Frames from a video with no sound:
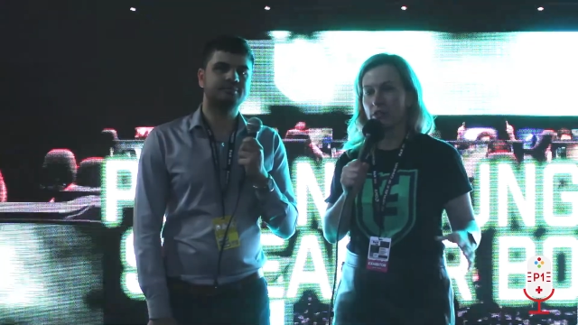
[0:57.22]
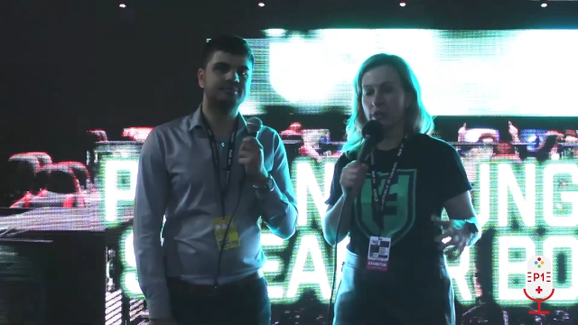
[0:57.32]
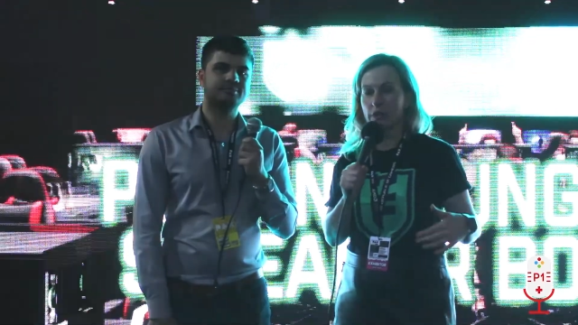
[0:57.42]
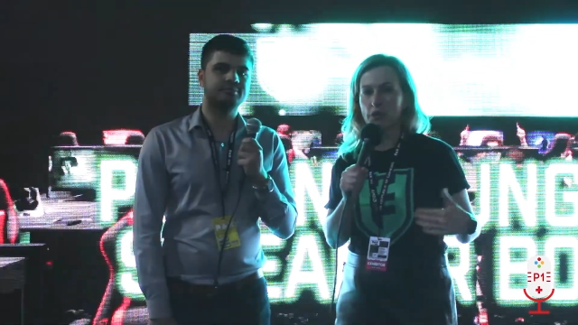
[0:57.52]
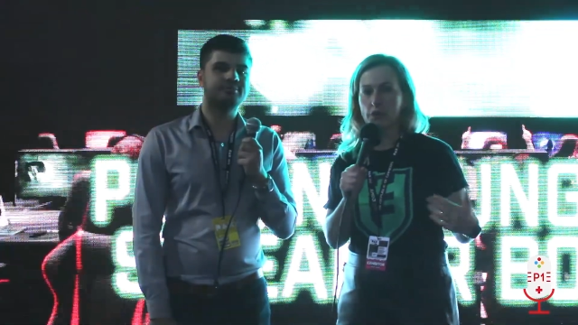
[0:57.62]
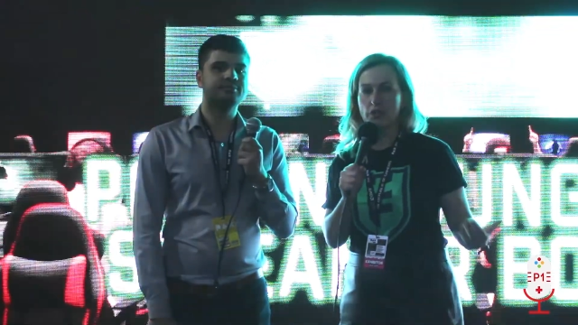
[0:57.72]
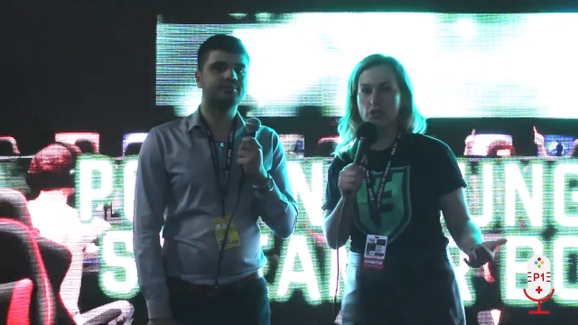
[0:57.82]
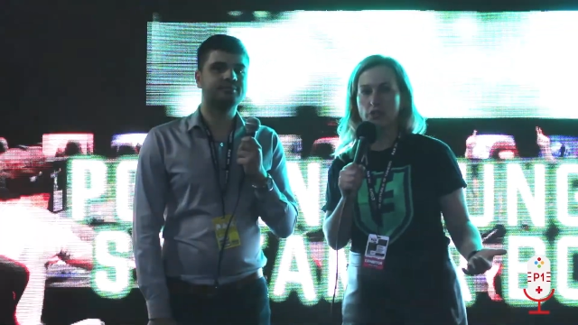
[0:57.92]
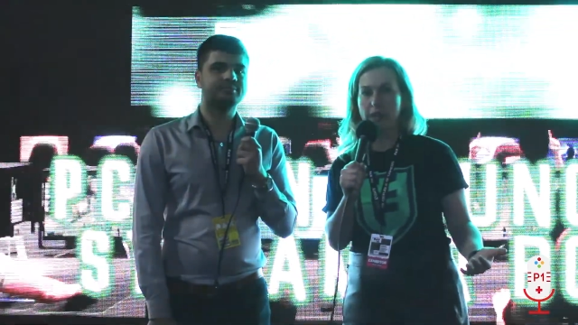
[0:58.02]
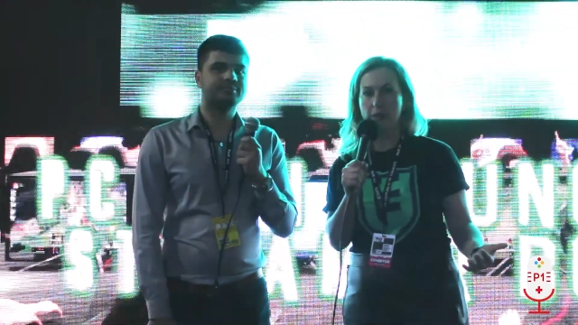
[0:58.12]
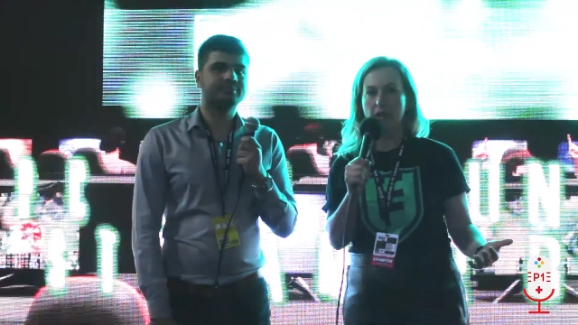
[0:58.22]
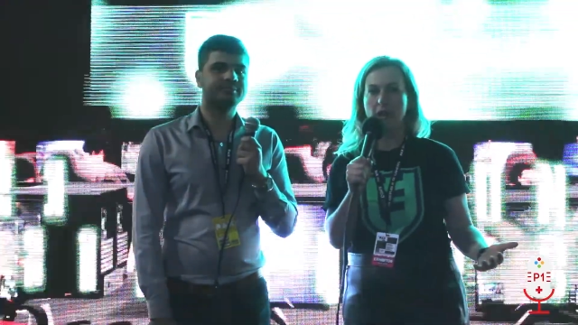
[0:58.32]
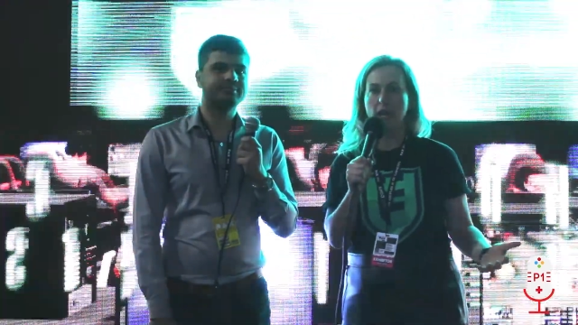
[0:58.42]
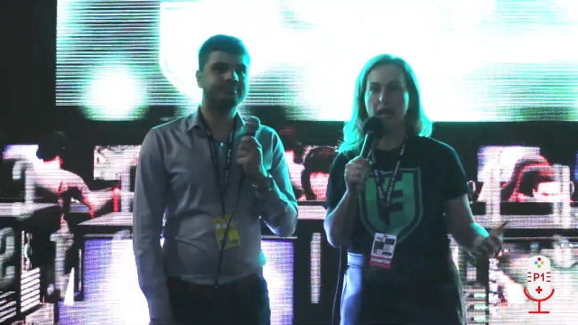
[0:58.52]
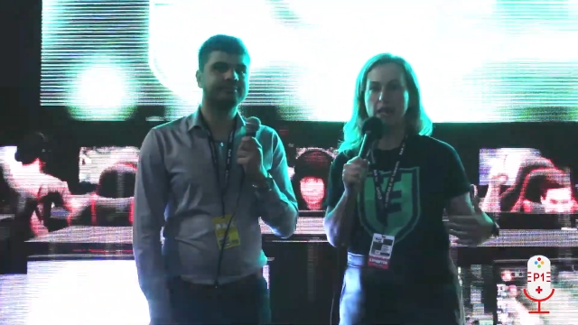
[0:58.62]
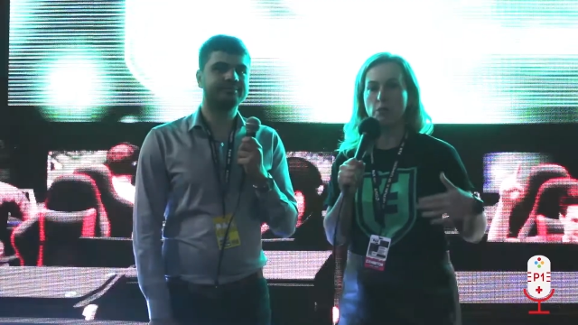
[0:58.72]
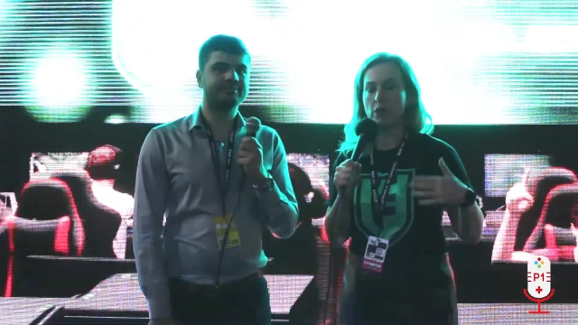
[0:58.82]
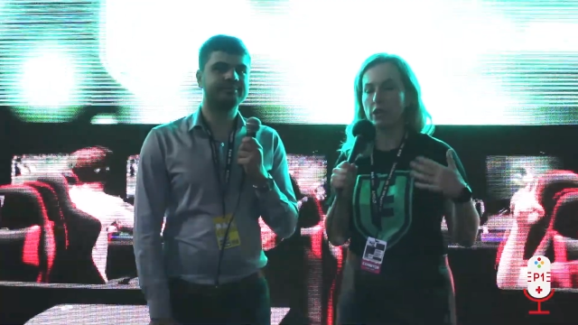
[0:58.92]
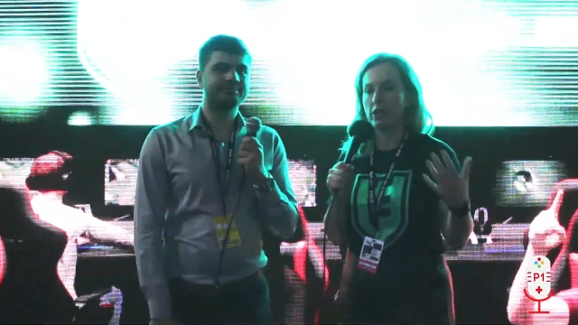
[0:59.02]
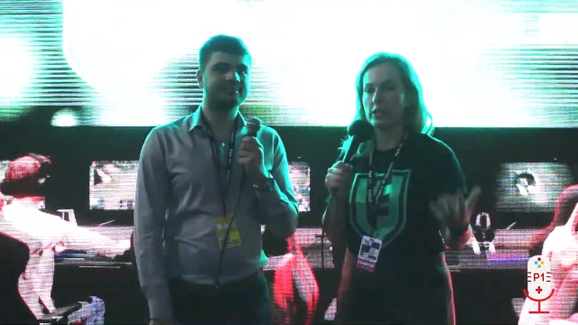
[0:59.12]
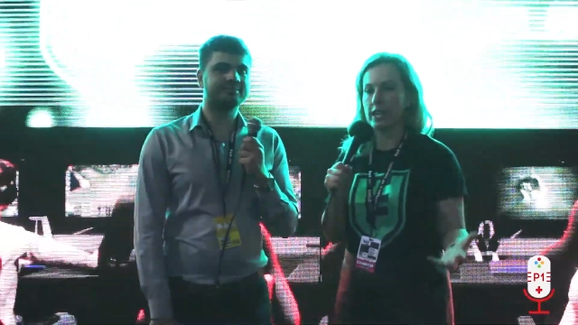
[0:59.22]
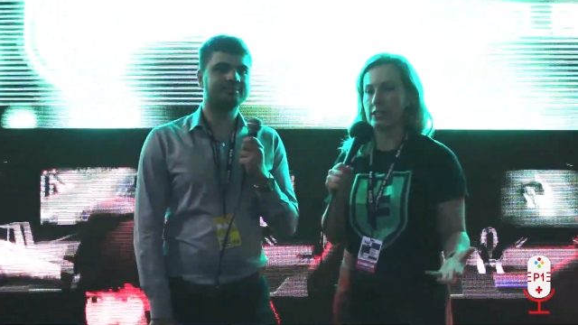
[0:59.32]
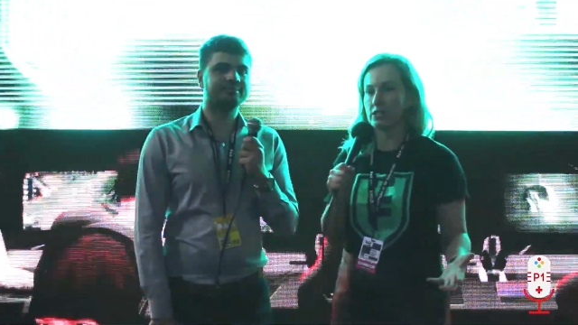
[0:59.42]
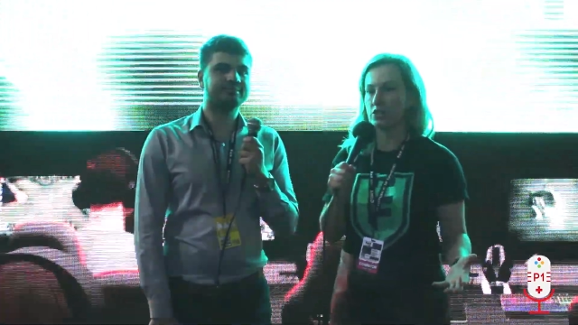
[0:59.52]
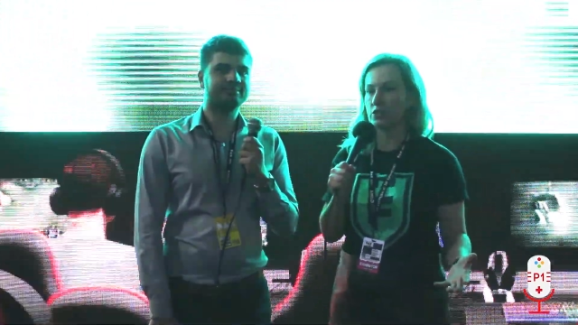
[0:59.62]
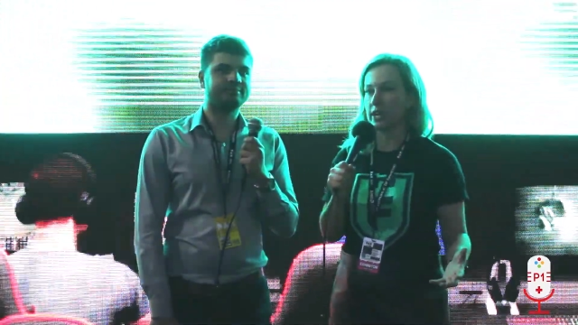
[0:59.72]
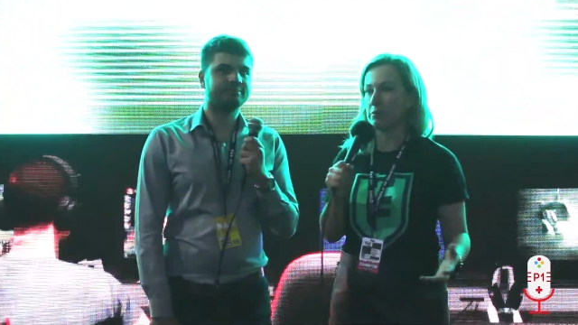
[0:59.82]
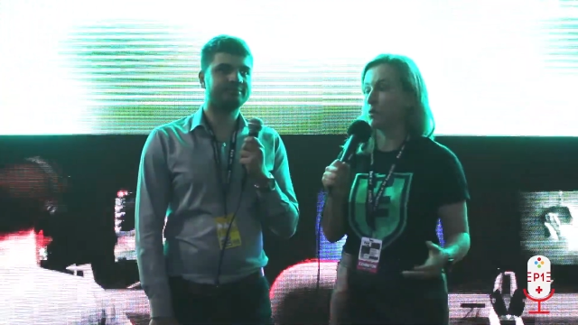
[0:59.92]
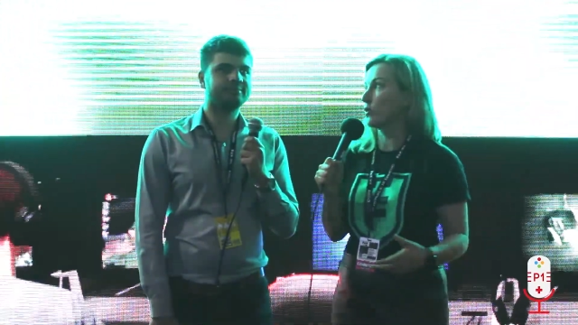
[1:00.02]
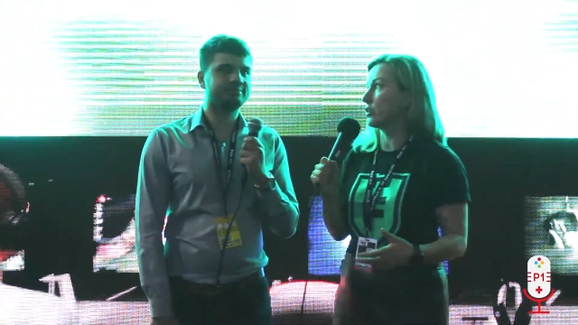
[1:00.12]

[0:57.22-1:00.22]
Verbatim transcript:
Speaker 1: to if you're a streamer and you want to go down and stream or